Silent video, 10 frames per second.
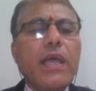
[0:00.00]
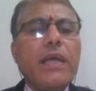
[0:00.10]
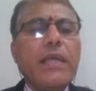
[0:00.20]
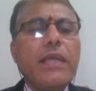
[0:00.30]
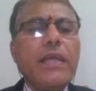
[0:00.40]

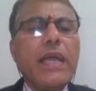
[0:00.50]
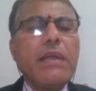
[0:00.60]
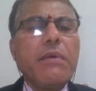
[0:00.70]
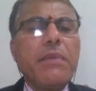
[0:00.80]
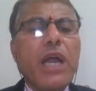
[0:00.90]
8
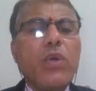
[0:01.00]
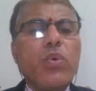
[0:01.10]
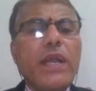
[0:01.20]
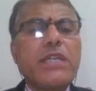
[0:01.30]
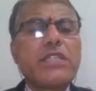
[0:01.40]
mm dia
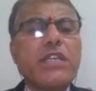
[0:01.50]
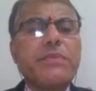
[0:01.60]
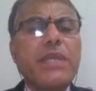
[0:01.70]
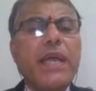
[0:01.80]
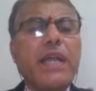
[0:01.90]
2 legged
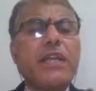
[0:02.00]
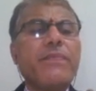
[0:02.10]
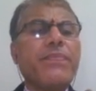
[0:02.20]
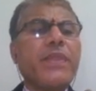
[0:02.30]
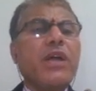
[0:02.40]
stirrups at
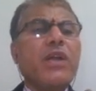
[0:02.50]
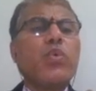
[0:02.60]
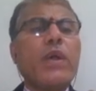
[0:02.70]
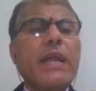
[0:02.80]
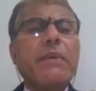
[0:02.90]

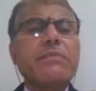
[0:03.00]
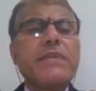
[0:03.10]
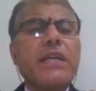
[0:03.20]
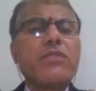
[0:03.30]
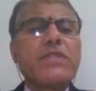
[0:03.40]
200 mm
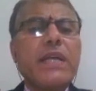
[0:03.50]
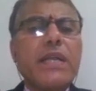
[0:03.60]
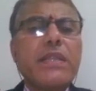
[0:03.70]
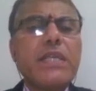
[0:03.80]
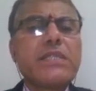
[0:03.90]
center to
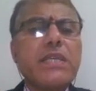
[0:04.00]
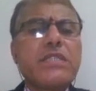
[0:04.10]
center, this